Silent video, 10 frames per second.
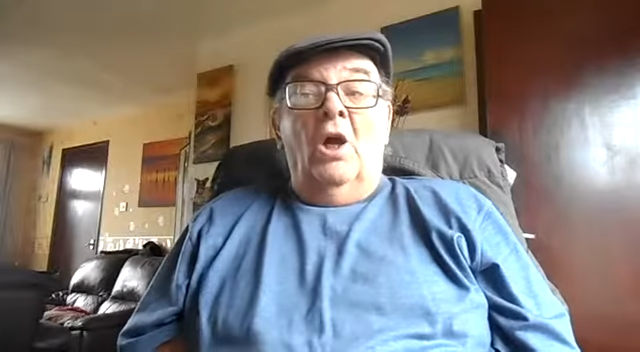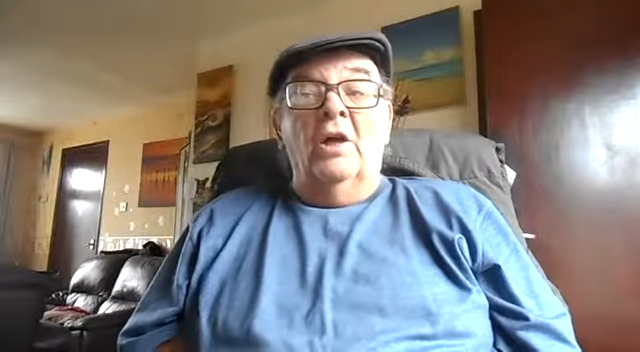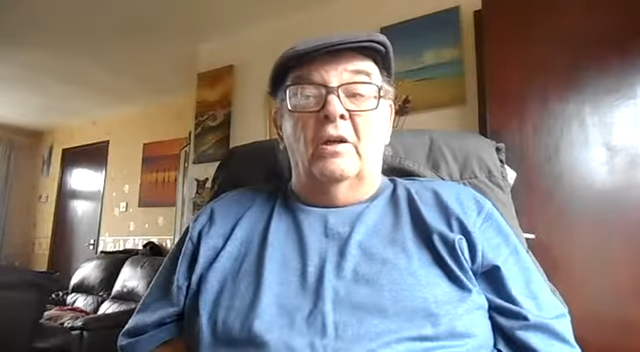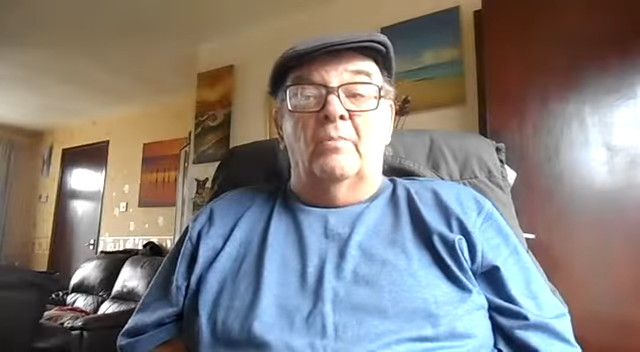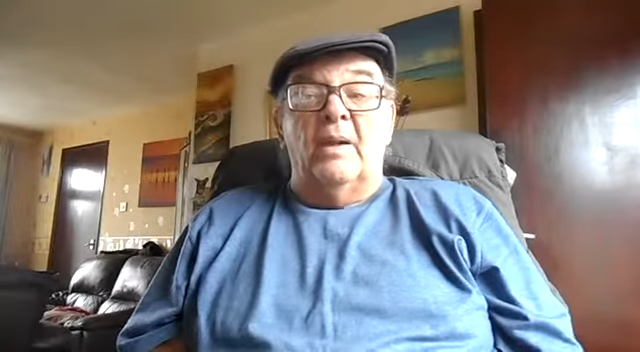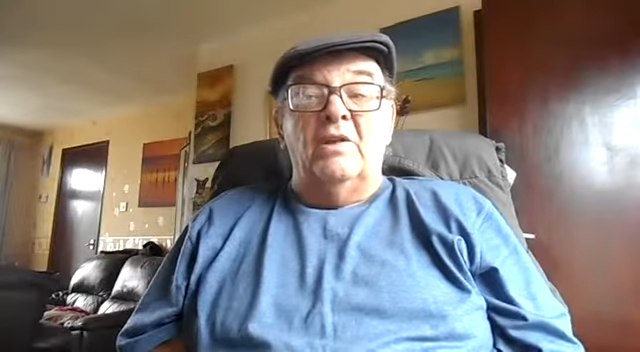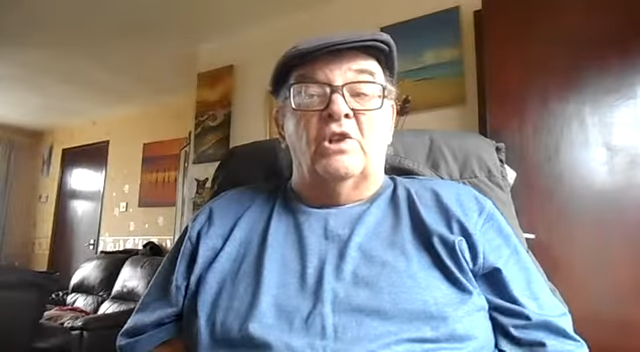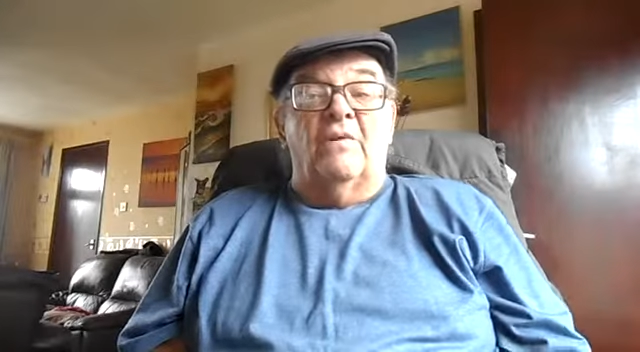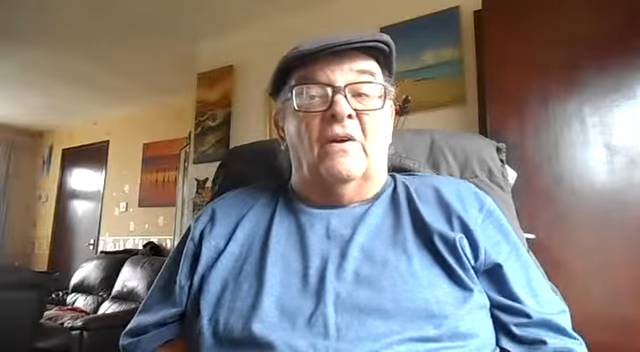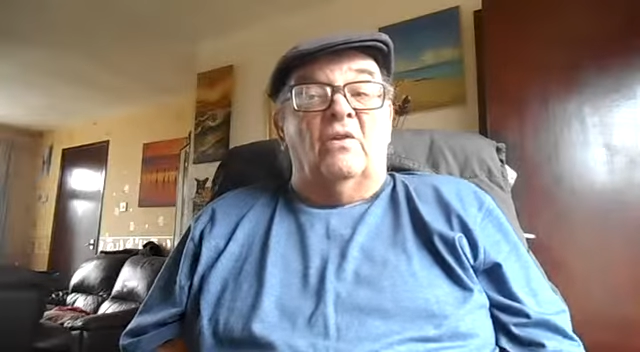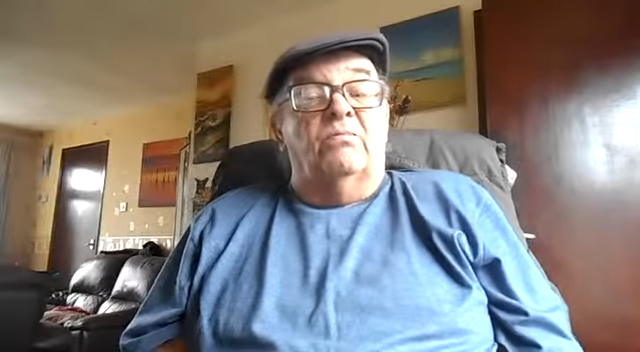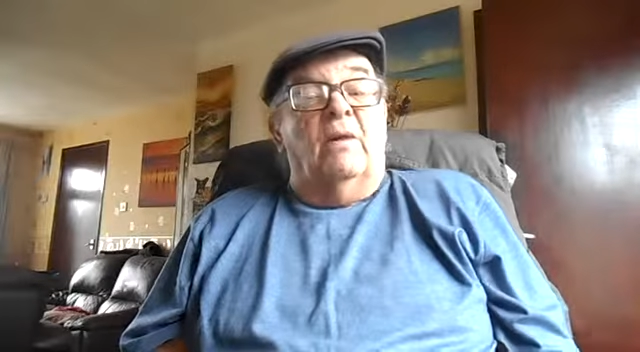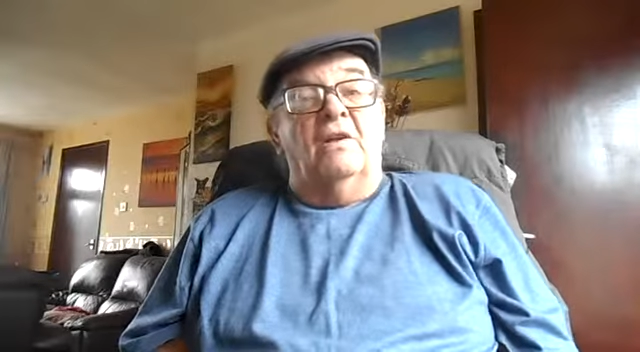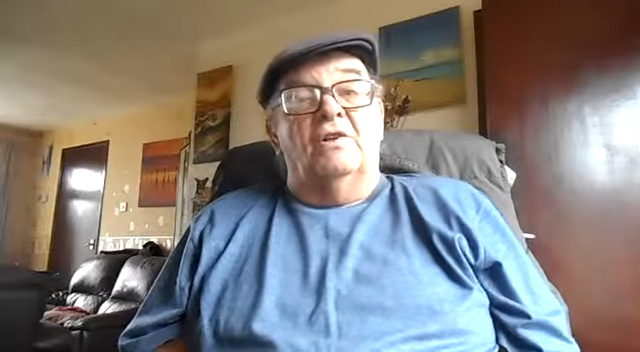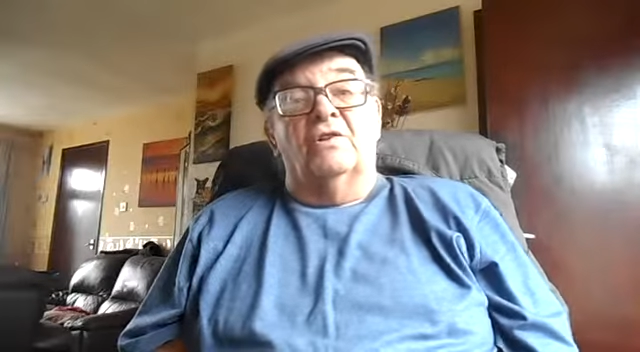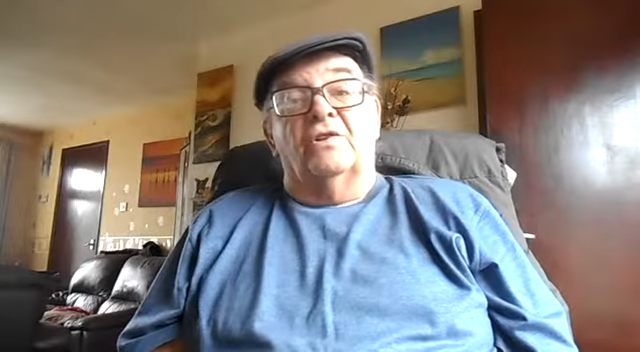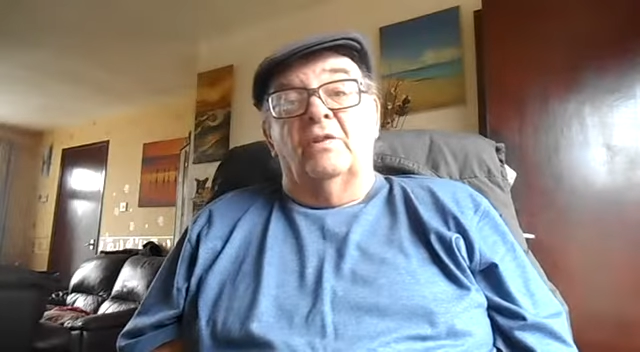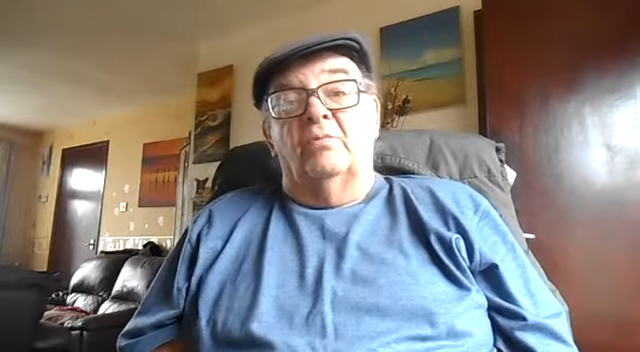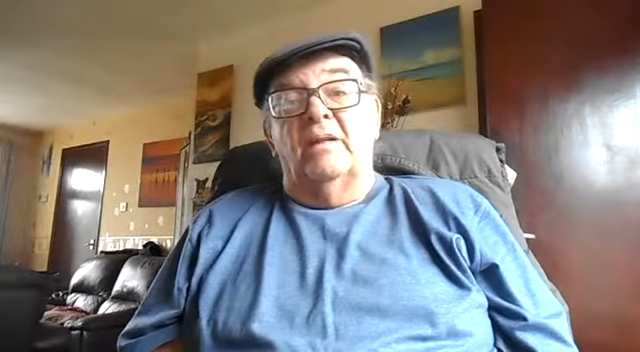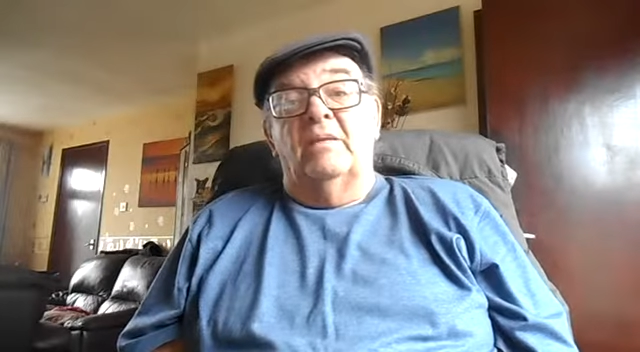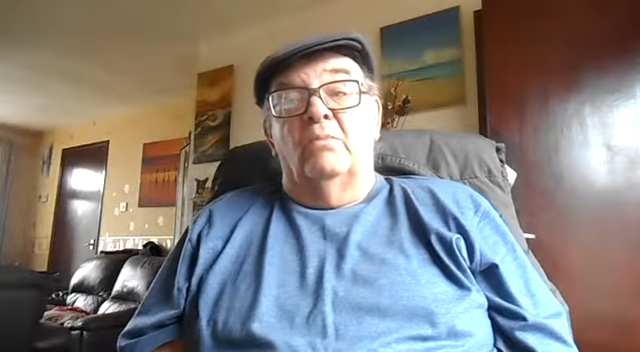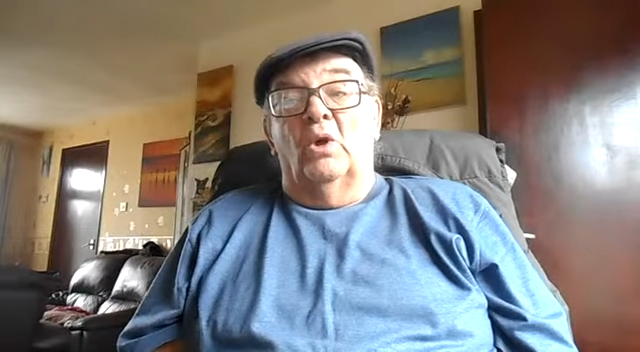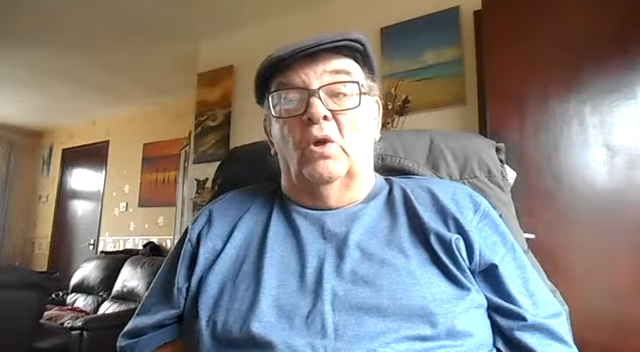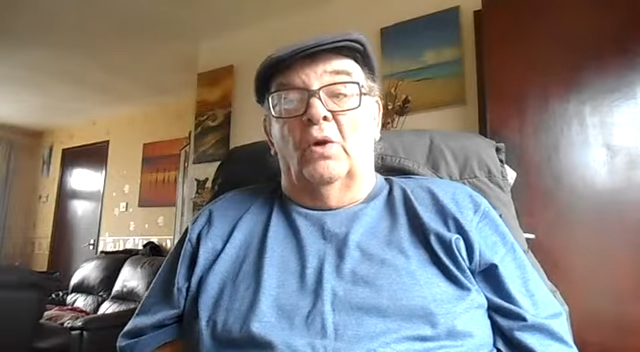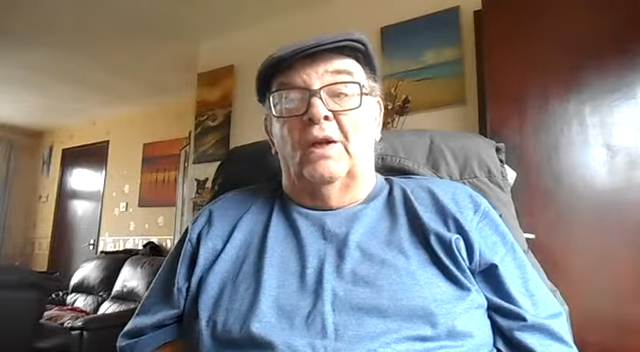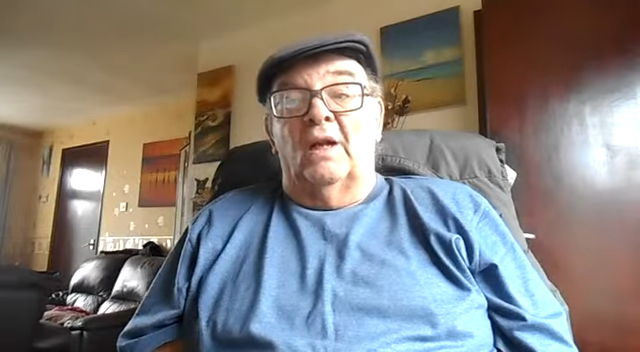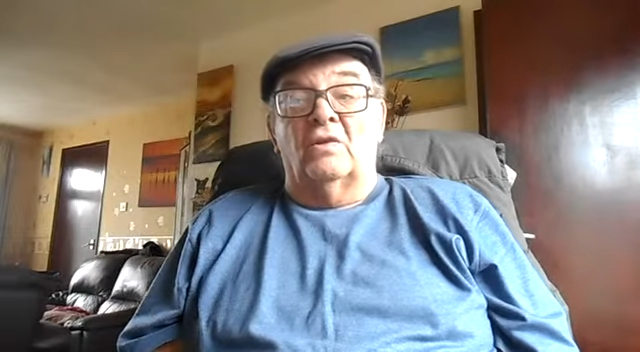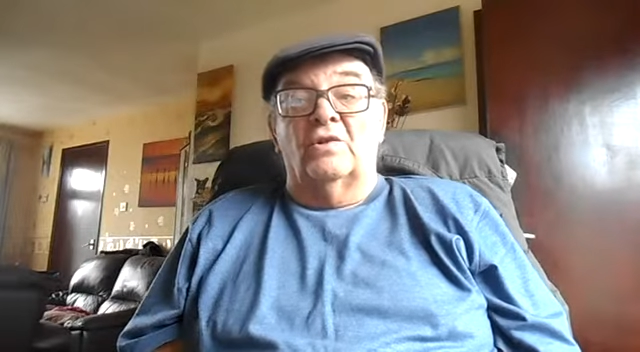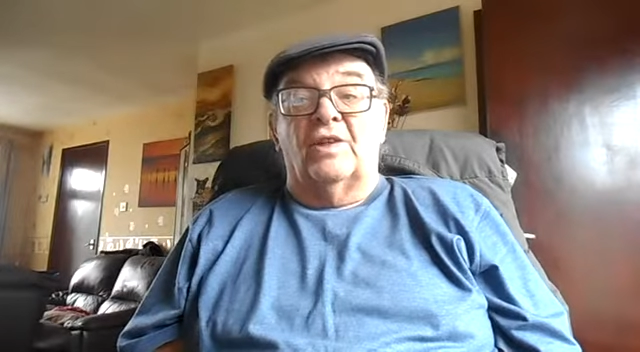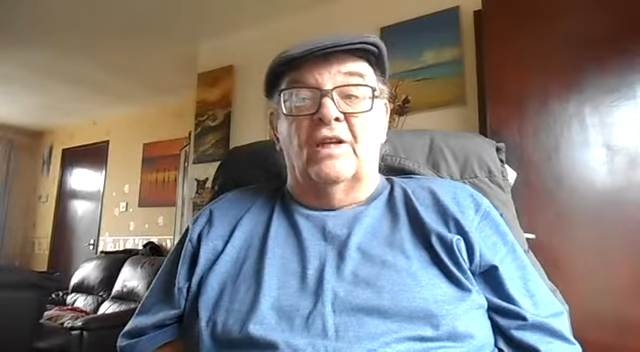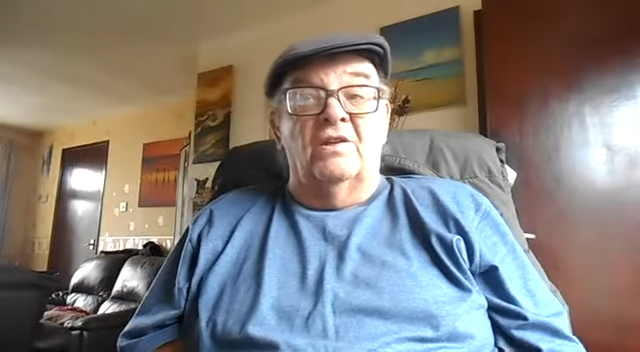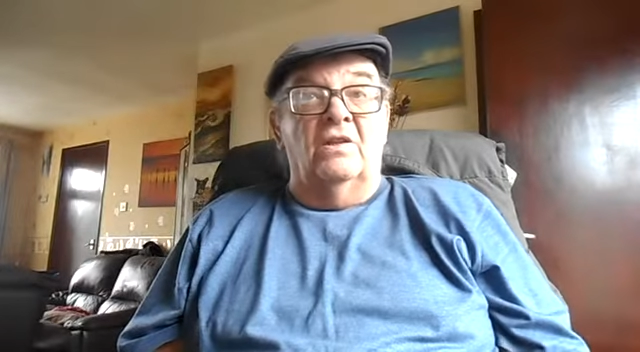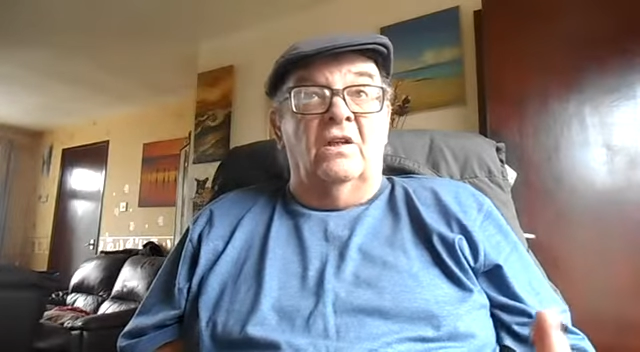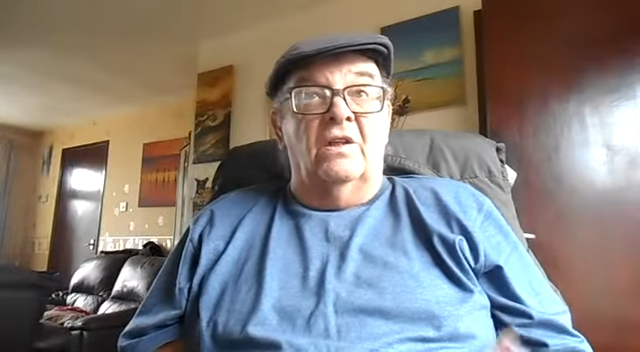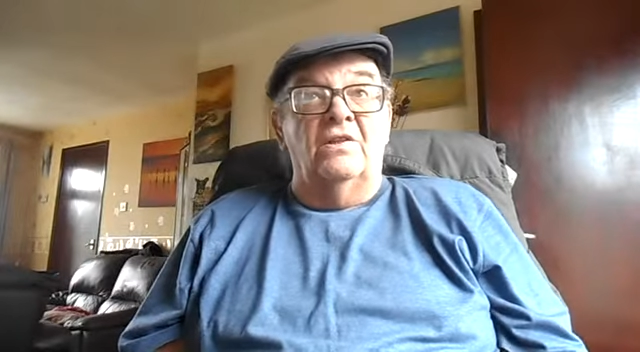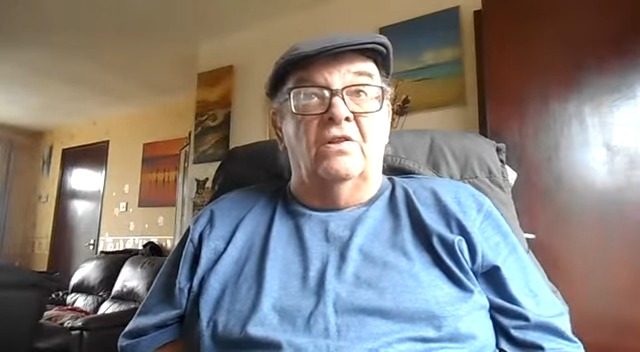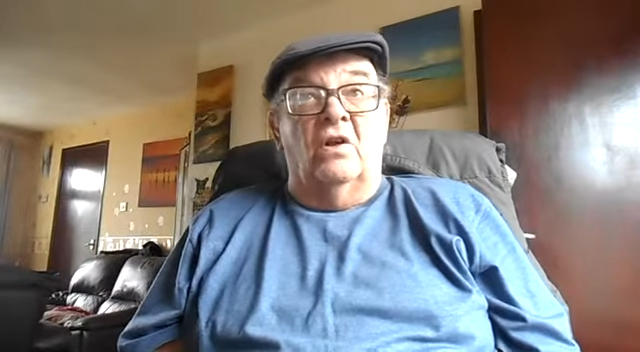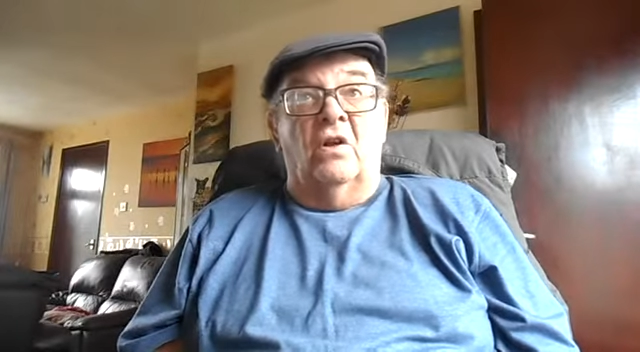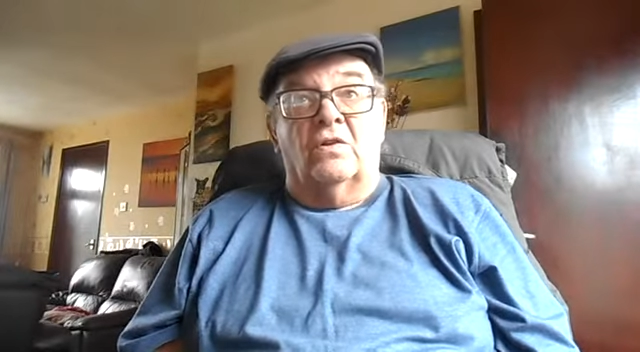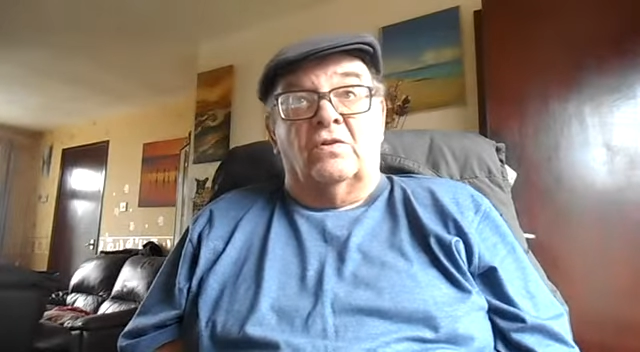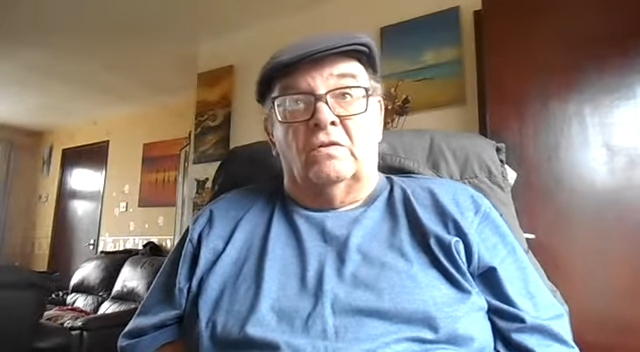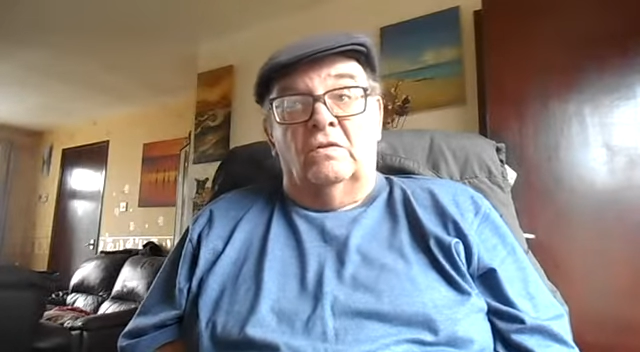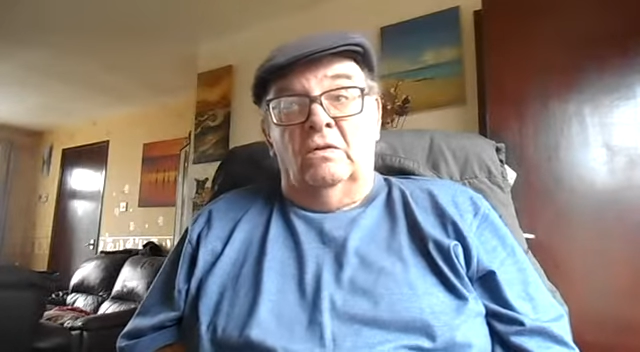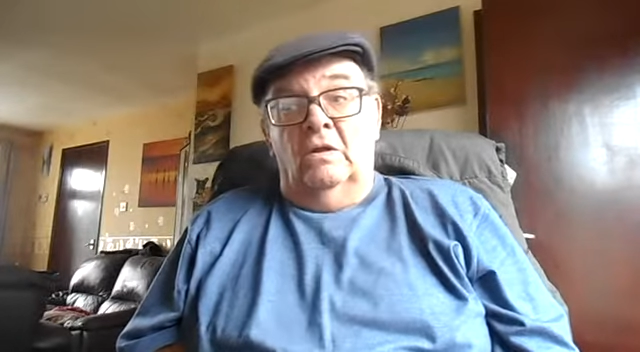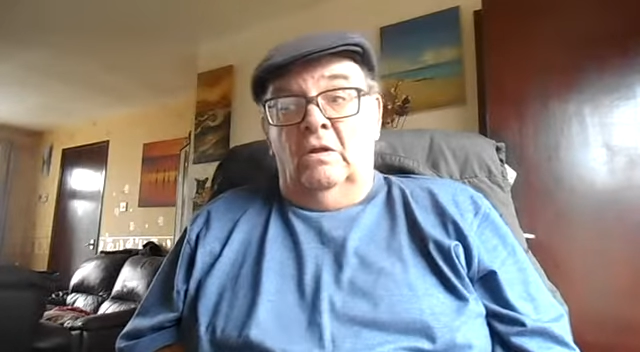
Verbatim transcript: and at a pinch if I could manage until mid-morning I could send her indoors.